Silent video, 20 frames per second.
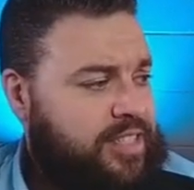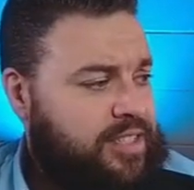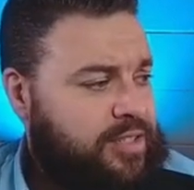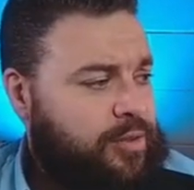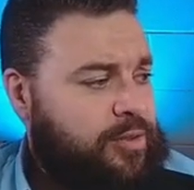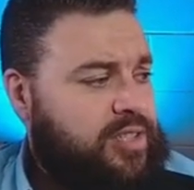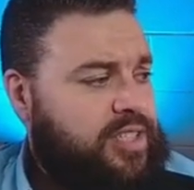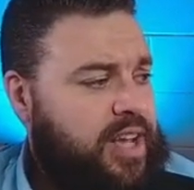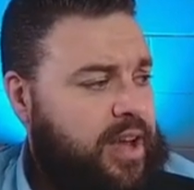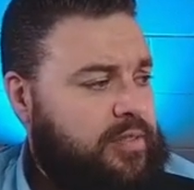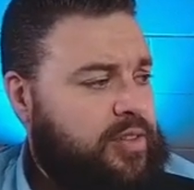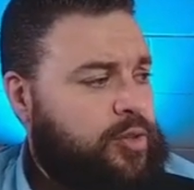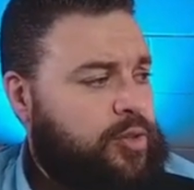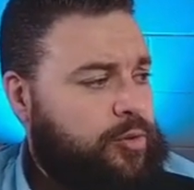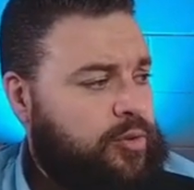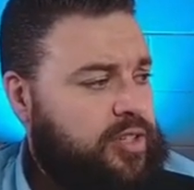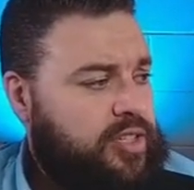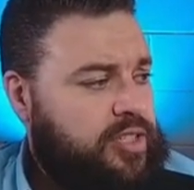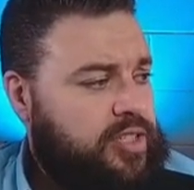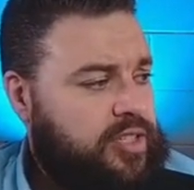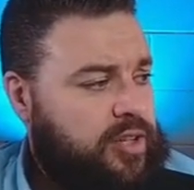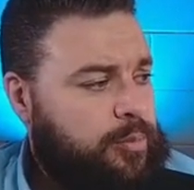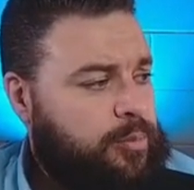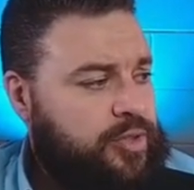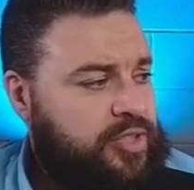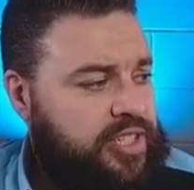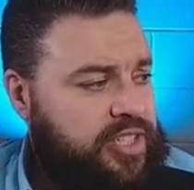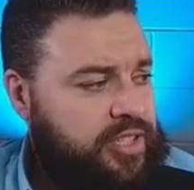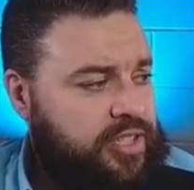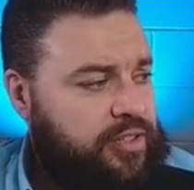let's start diving through these
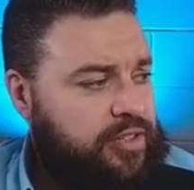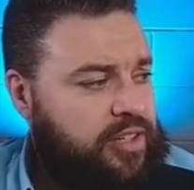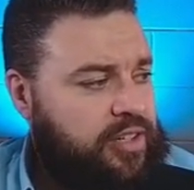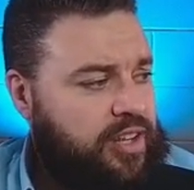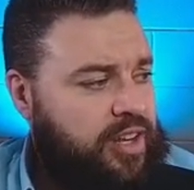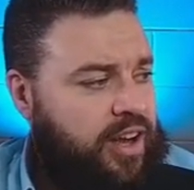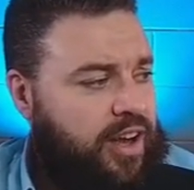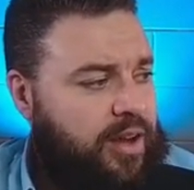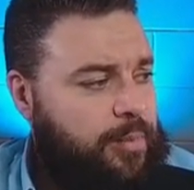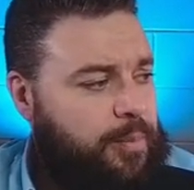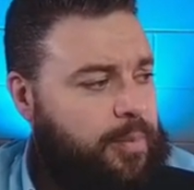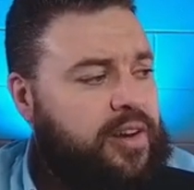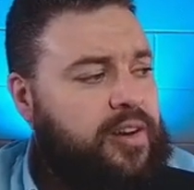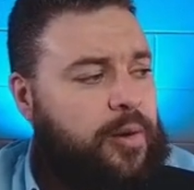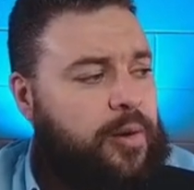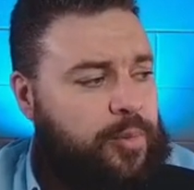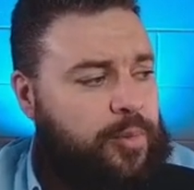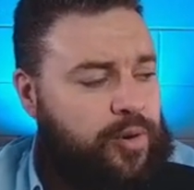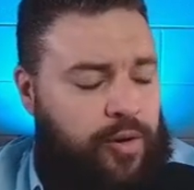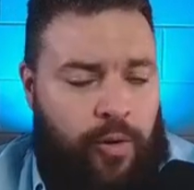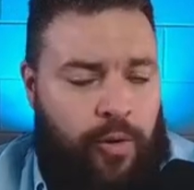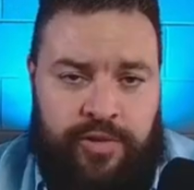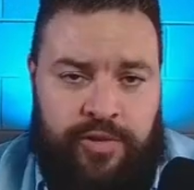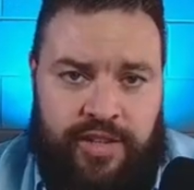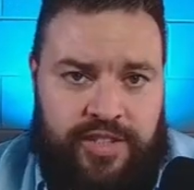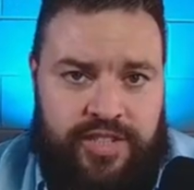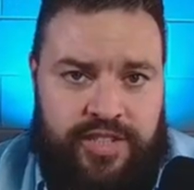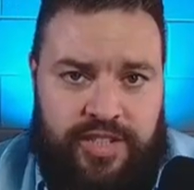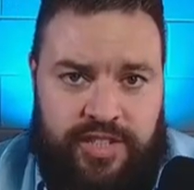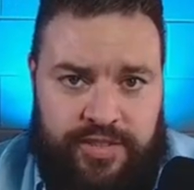numbers here. My number
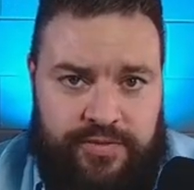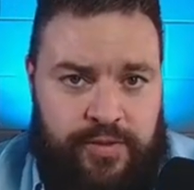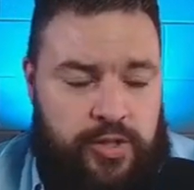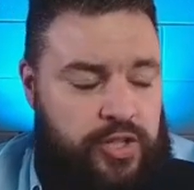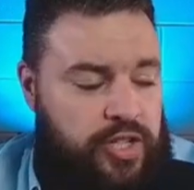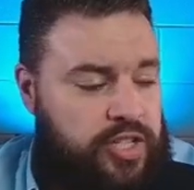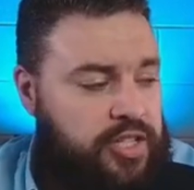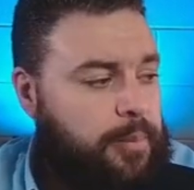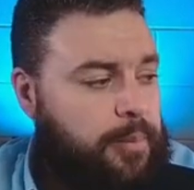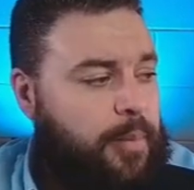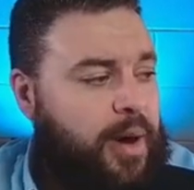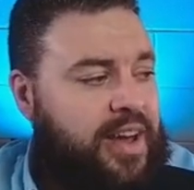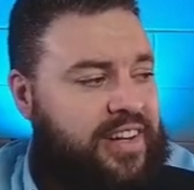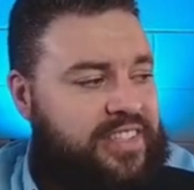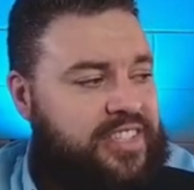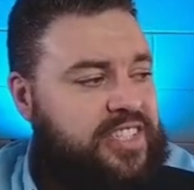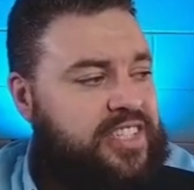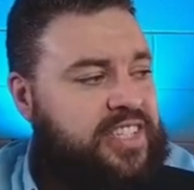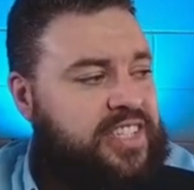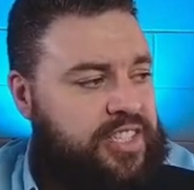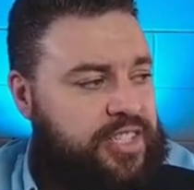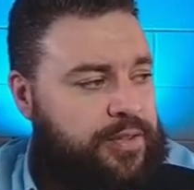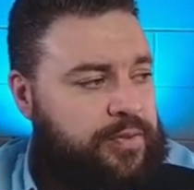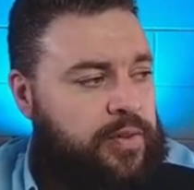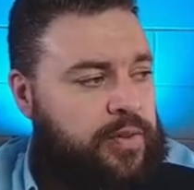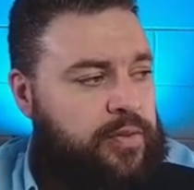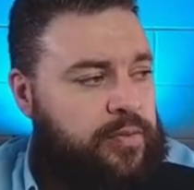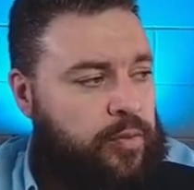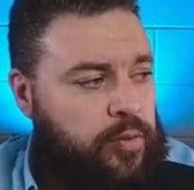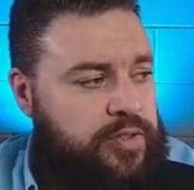on this is Virginia -6
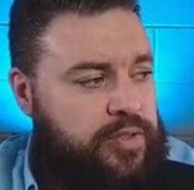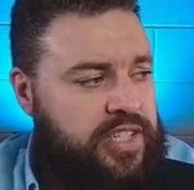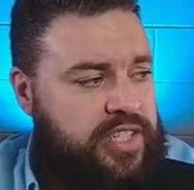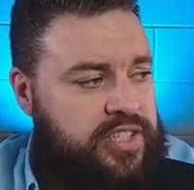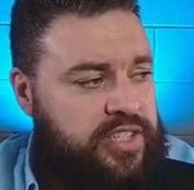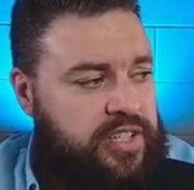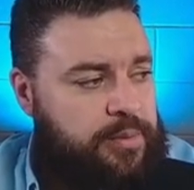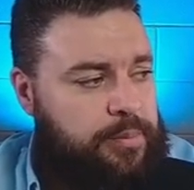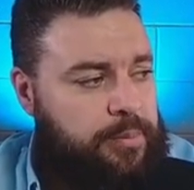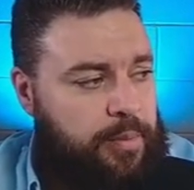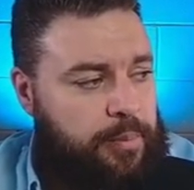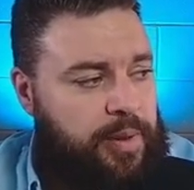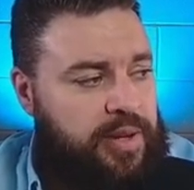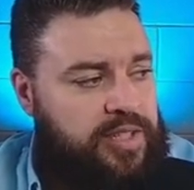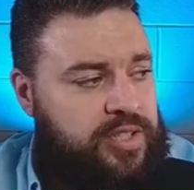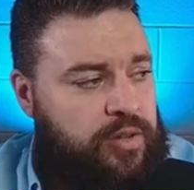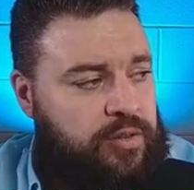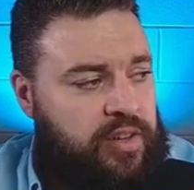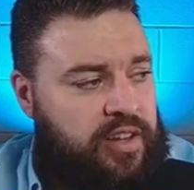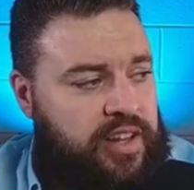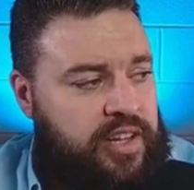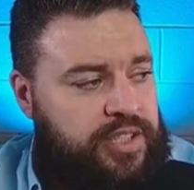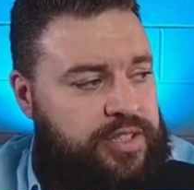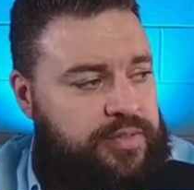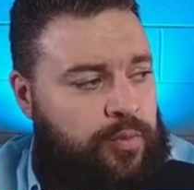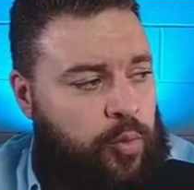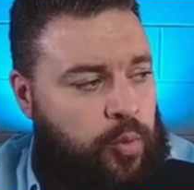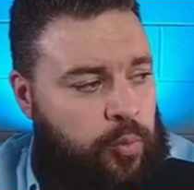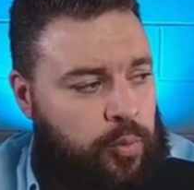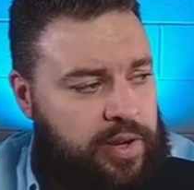for the full season, but based on the
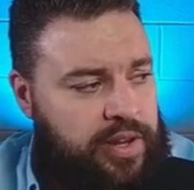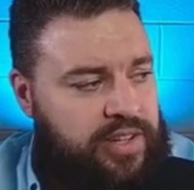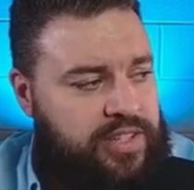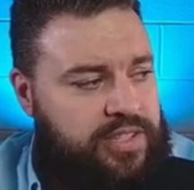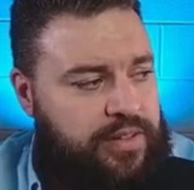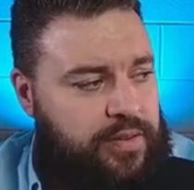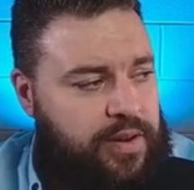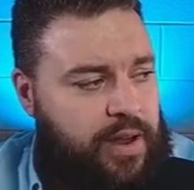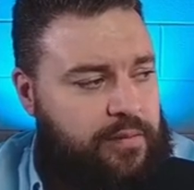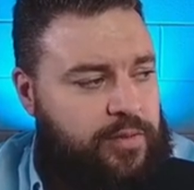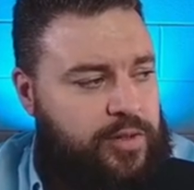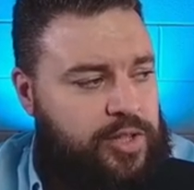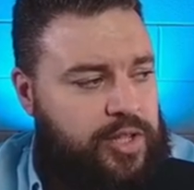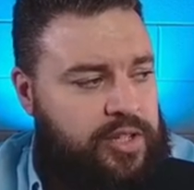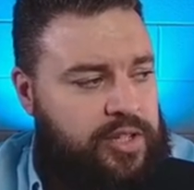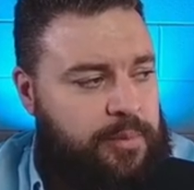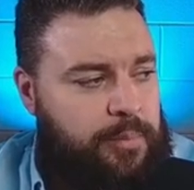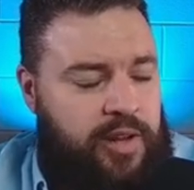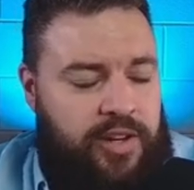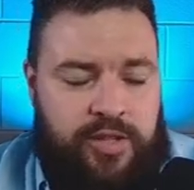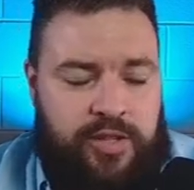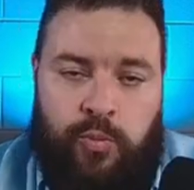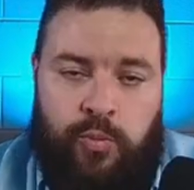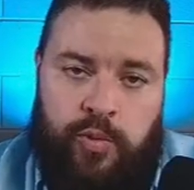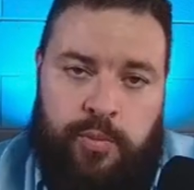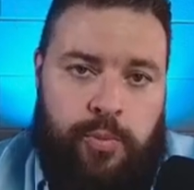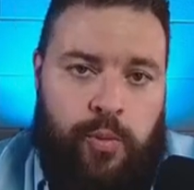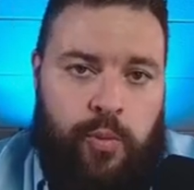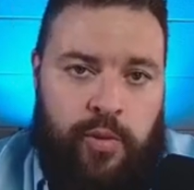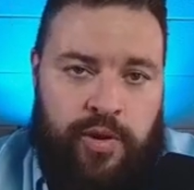last 4 weeks, I've got Virginia
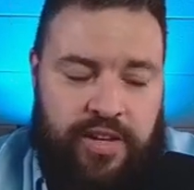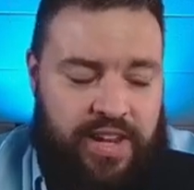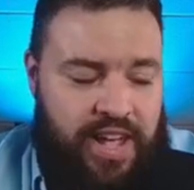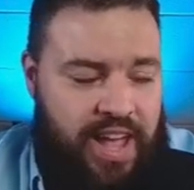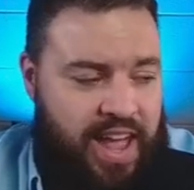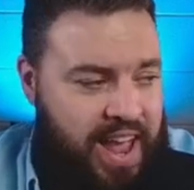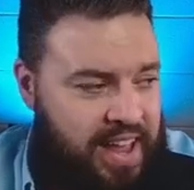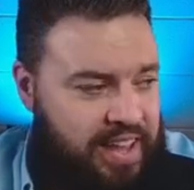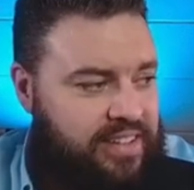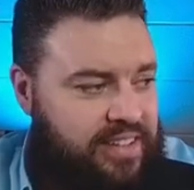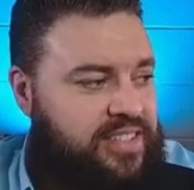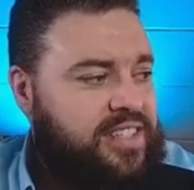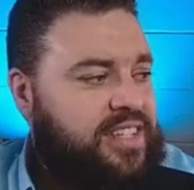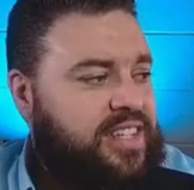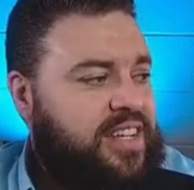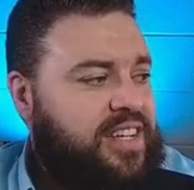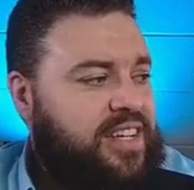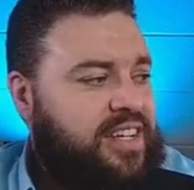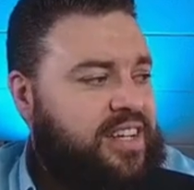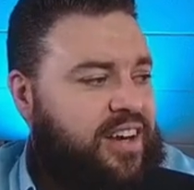-1.8.